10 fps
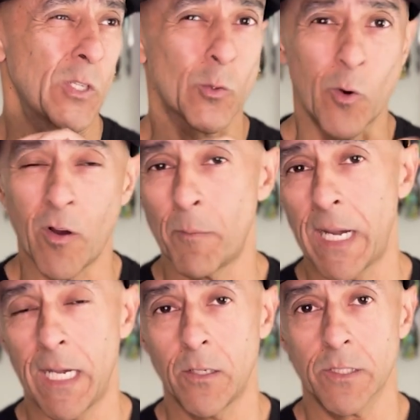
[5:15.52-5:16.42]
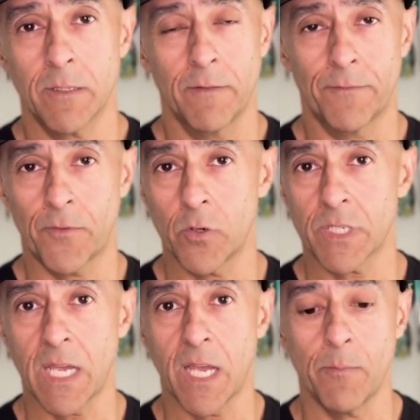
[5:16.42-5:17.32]
12 miles,
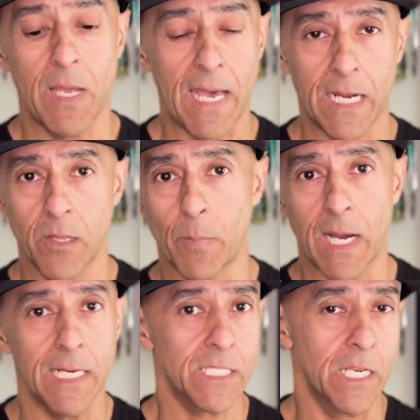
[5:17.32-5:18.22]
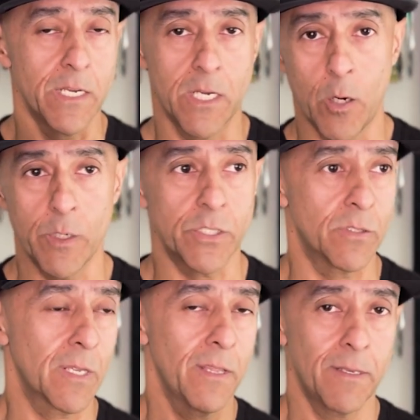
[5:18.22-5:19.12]
first time, out of the box, no
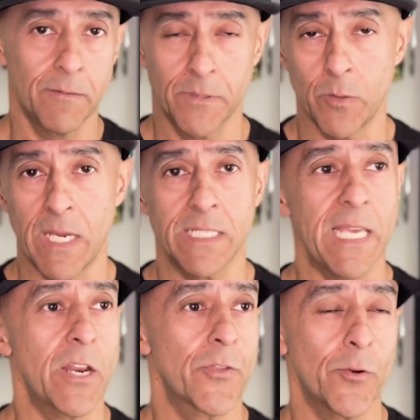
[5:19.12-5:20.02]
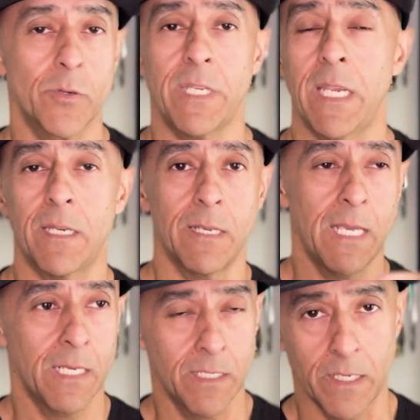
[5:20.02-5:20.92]
issues. 2 days later, 13.
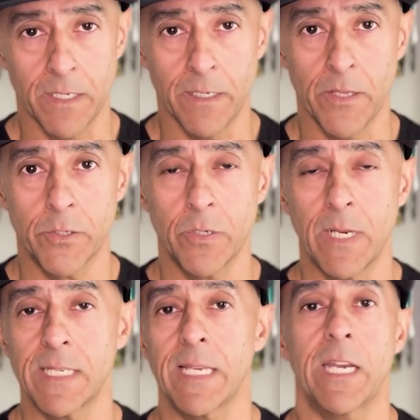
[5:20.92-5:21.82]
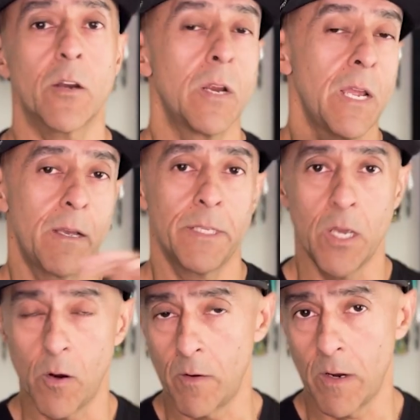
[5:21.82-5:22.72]
Another 2 days later,
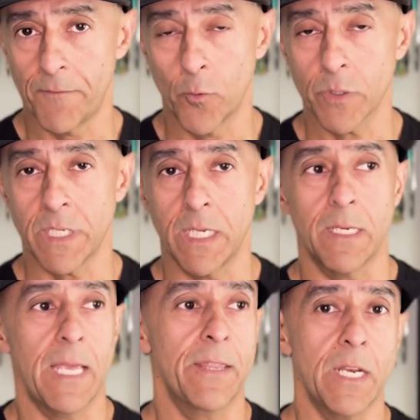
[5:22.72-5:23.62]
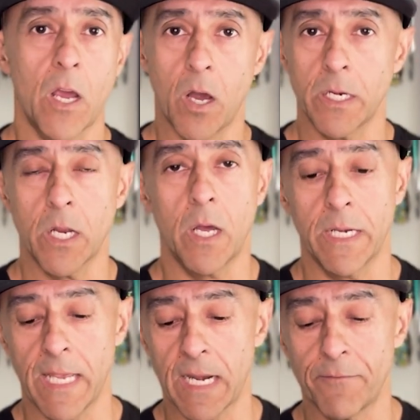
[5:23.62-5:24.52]
14, and then on and on.
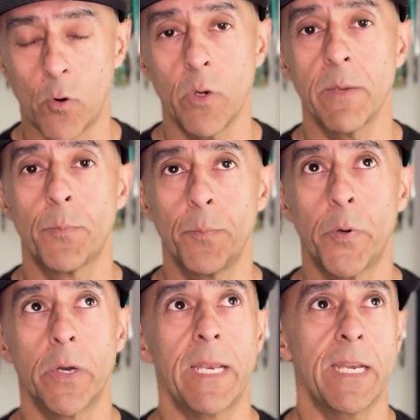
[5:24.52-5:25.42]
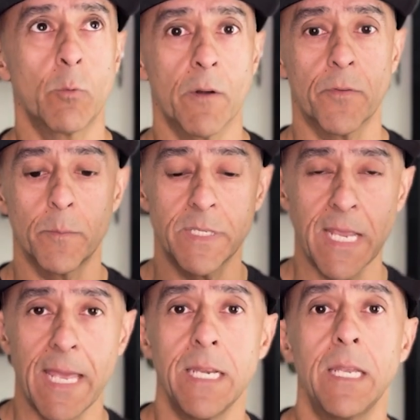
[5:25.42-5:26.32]
And I've only put anywhere from
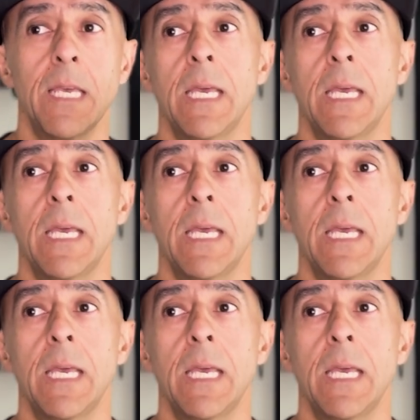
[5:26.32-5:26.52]
10